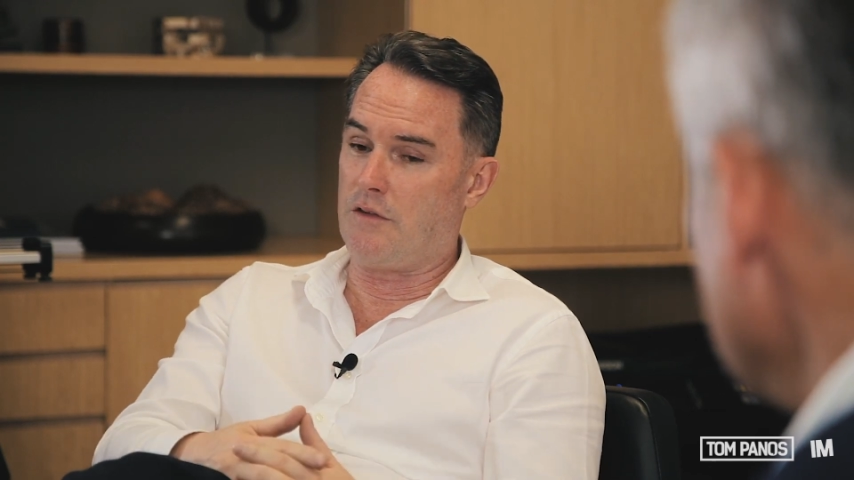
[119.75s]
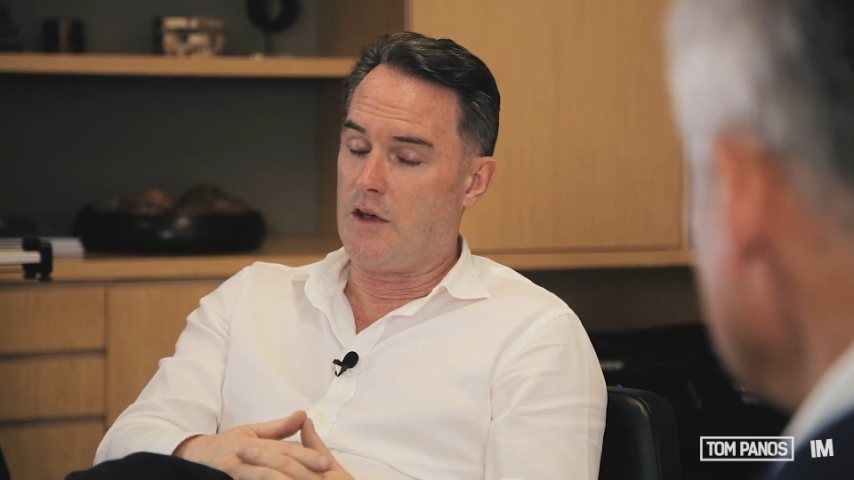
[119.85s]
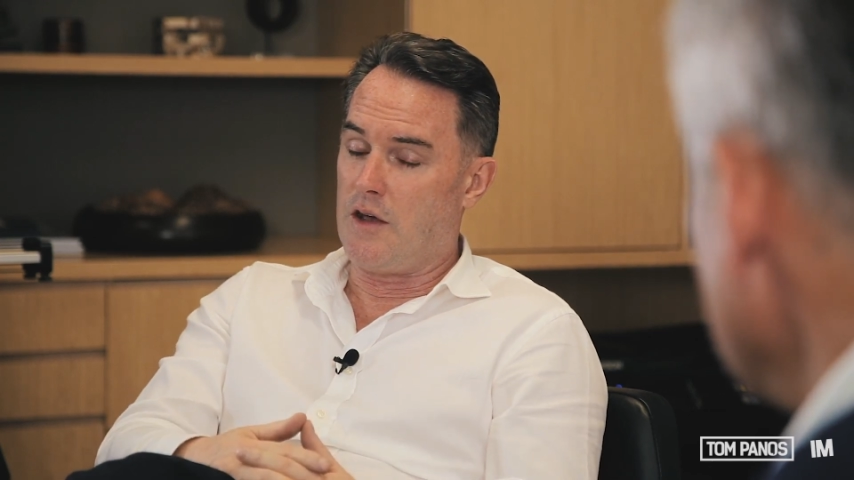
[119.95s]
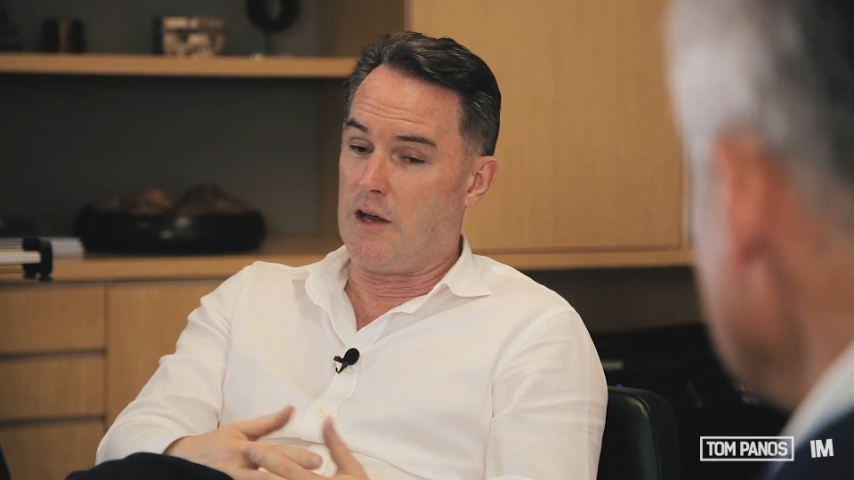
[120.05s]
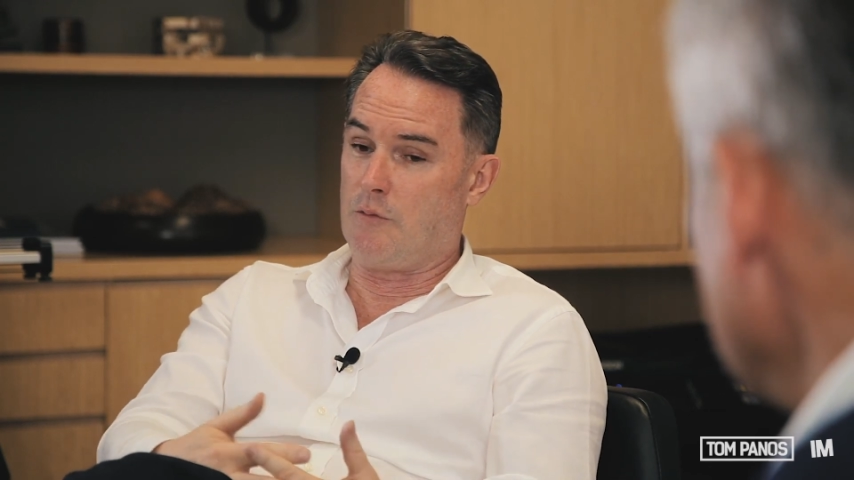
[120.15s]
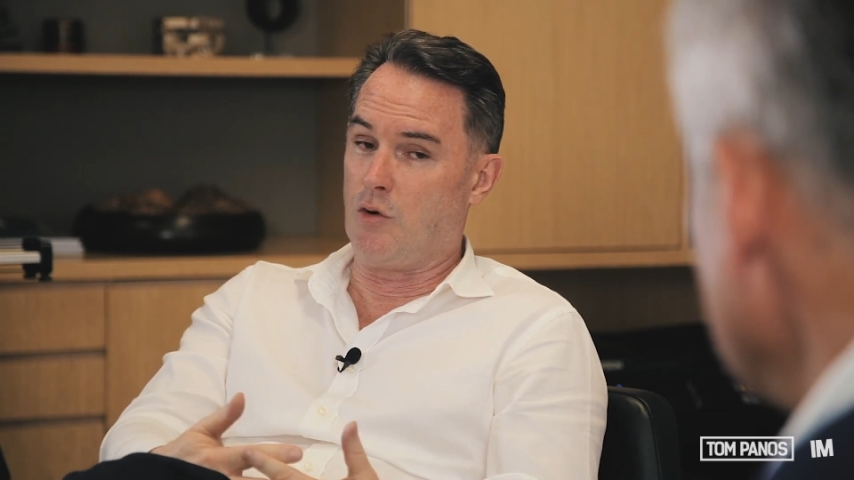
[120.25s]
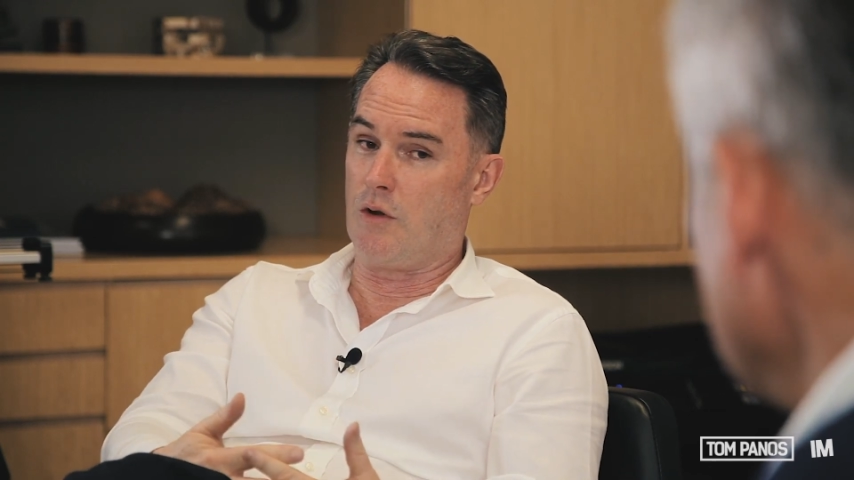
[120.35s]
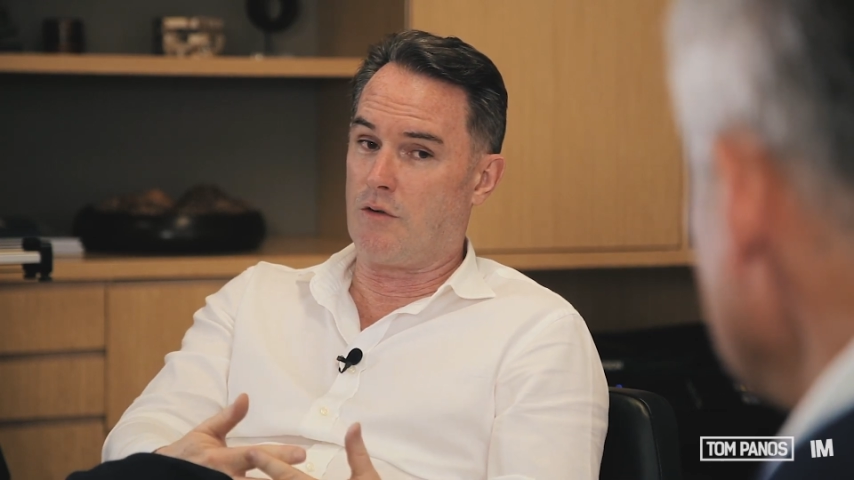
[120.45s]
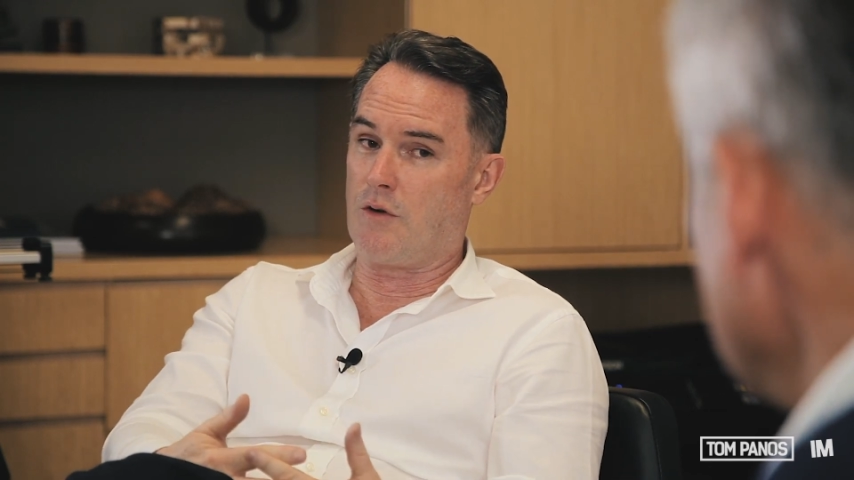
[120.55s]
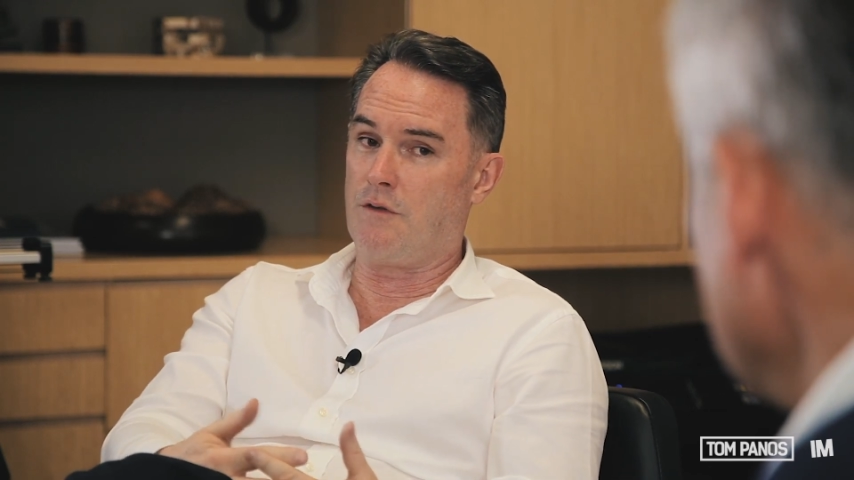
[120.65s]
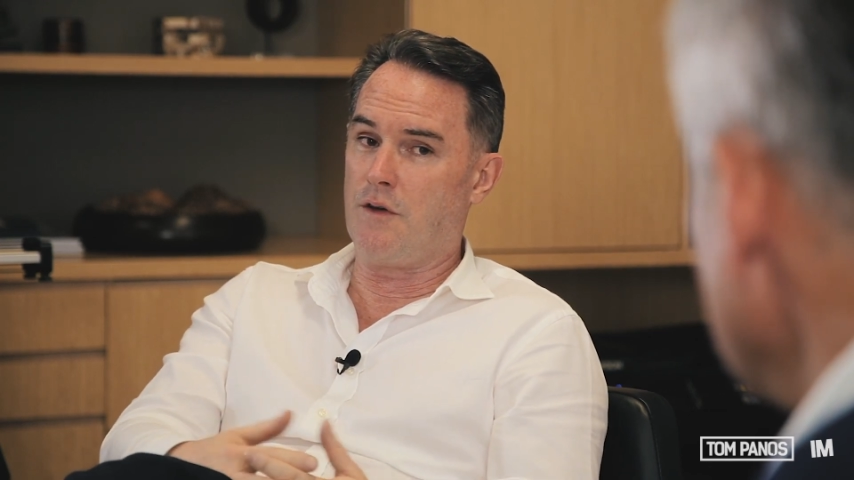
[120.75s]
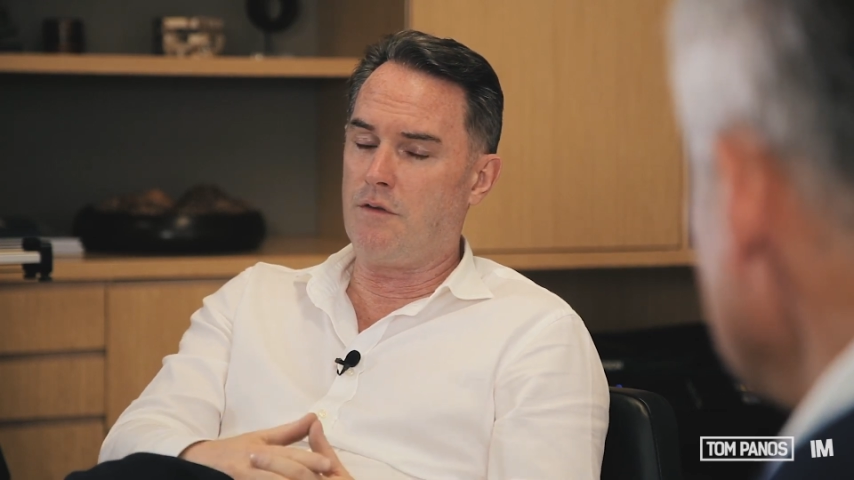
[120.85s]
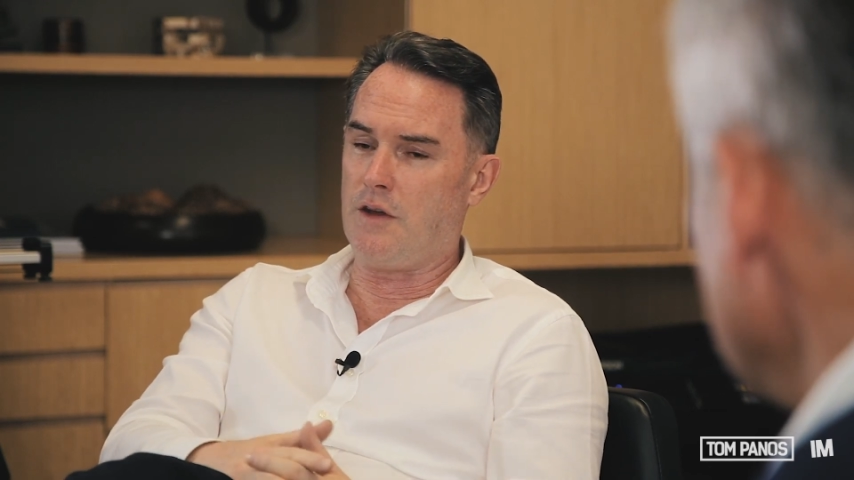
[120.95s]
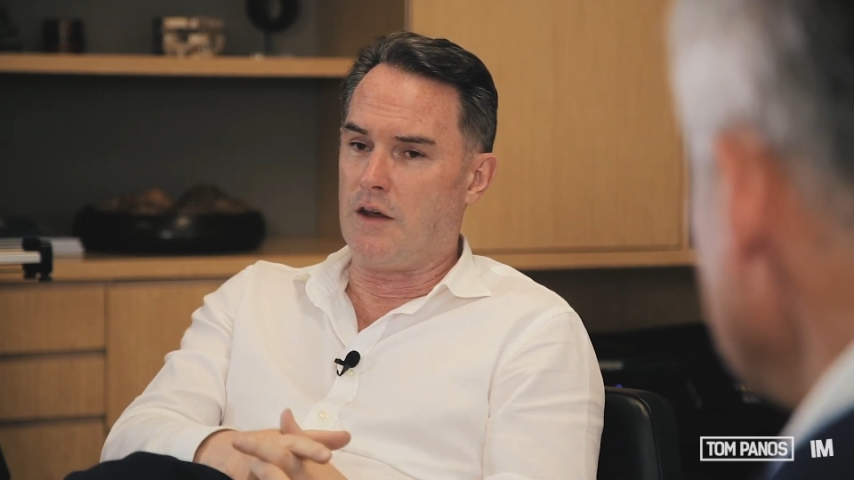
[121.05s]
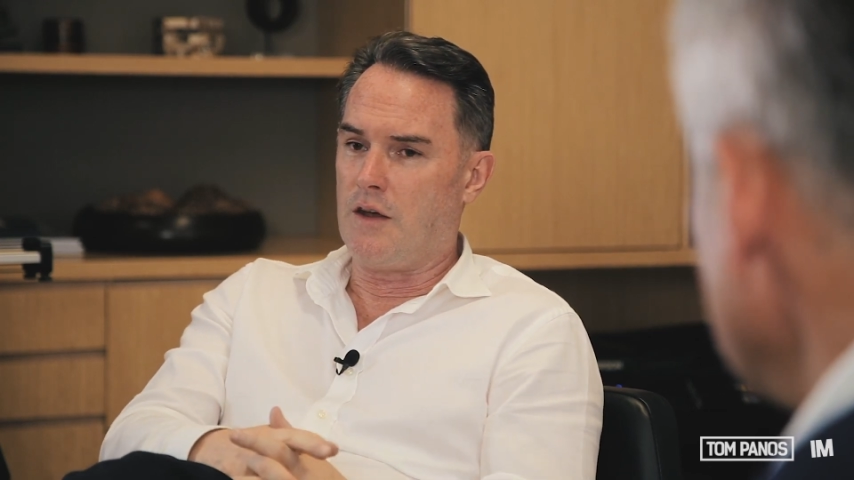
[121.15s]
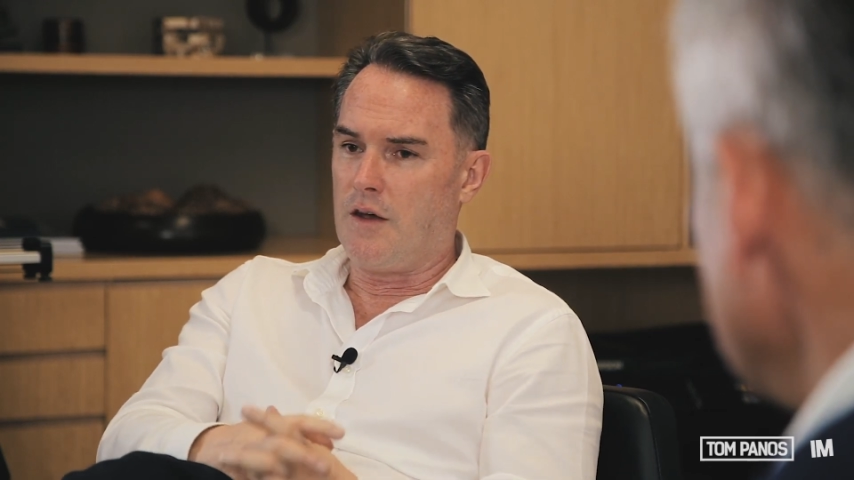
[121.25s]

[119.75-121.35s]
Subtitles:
and I'm doing 350.